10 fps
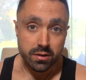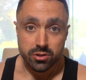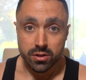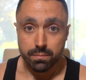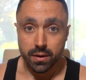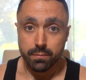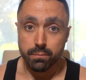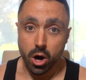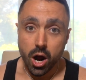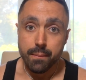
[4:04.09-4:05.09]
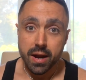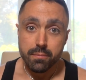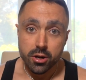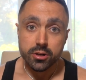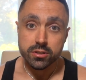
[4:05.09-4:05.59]
Not trying to, I
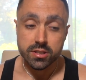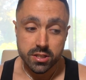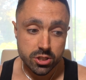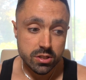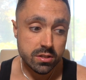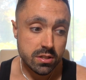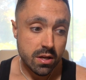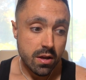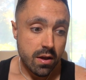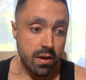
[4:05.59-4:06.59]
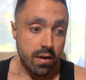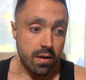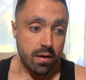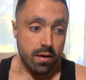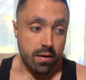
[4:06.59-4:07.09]
made my own decisions,
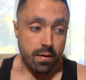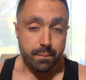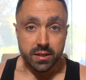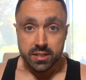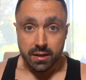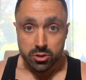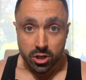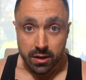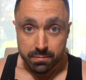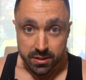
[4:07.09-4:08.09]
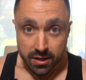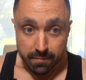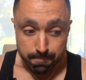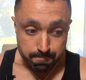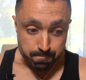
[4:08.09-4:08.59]
but sometimes
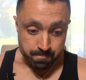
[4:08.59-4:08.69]
um,